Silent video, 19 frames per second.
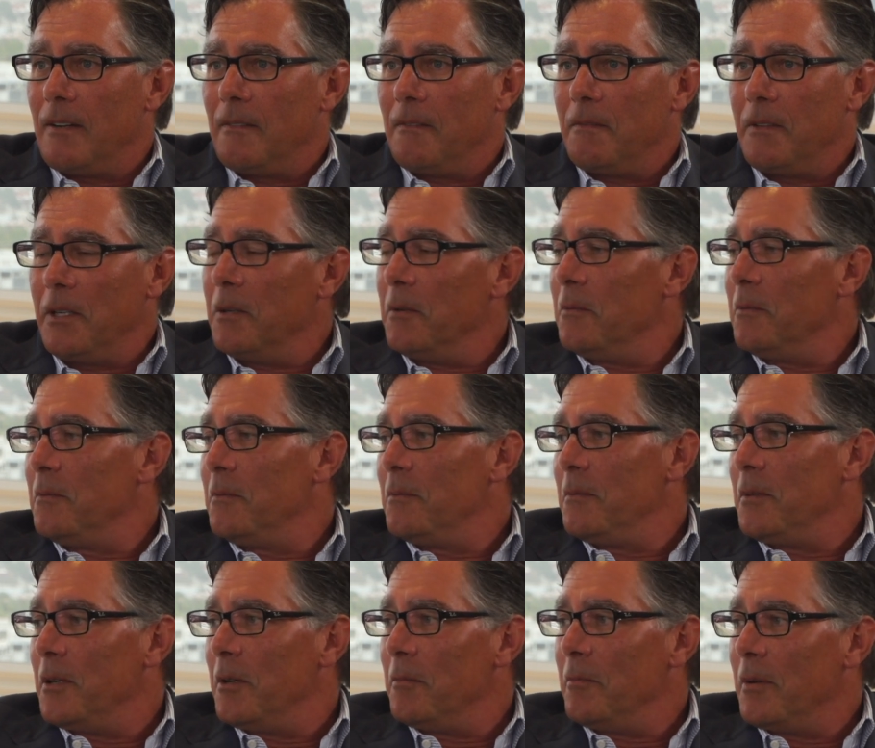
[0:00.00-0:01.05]
we don't,
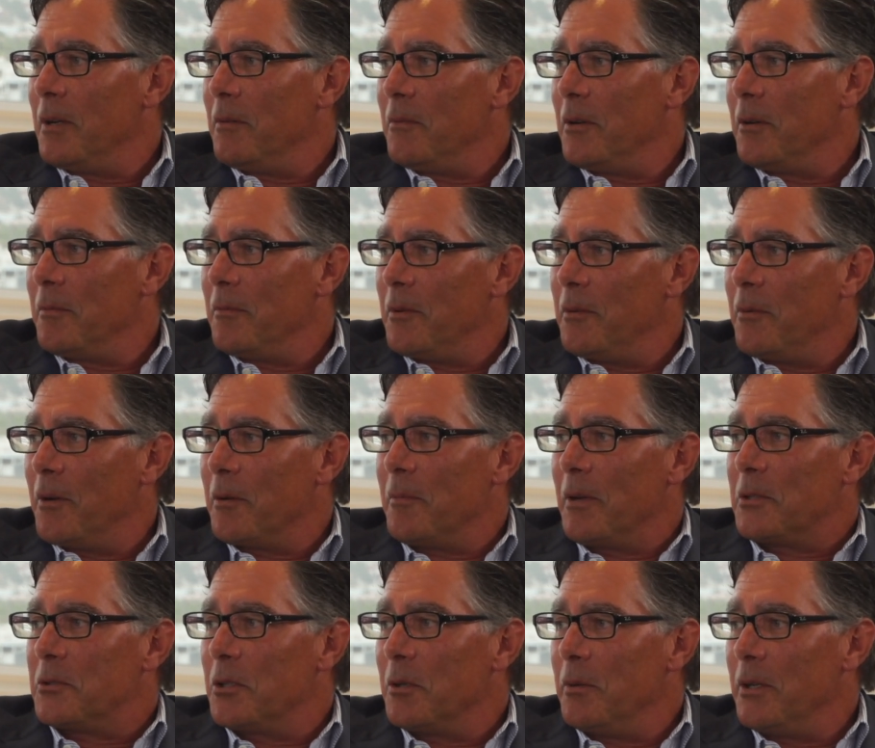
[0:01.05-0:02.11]
you know, we want to
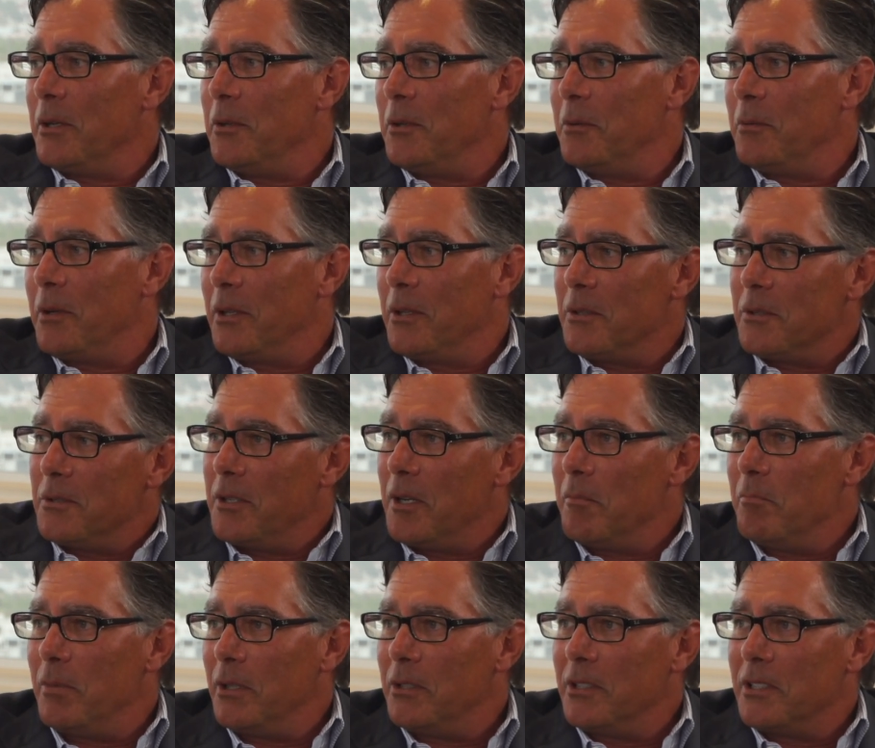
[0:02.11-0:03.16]
make sure we didn't do one of those
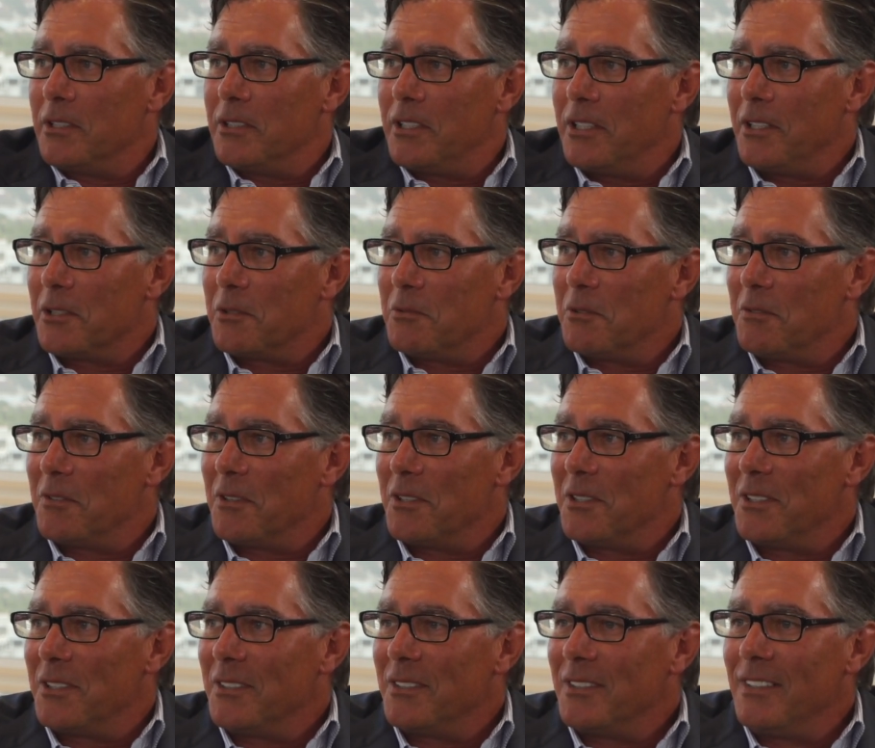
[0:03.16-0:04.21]
dumb buildings he just referred
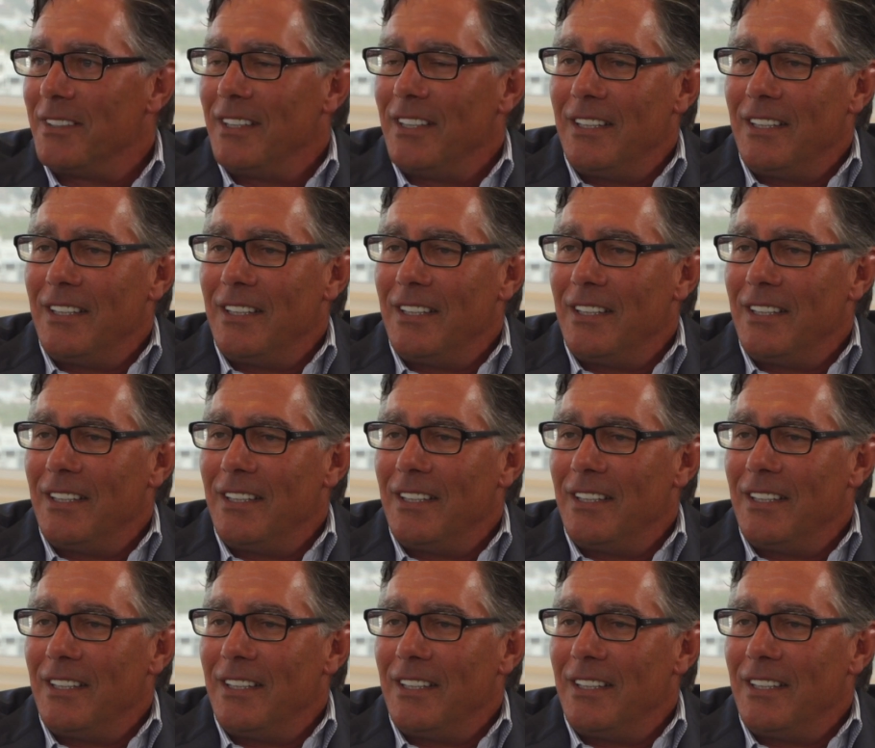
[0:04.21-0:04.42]
to.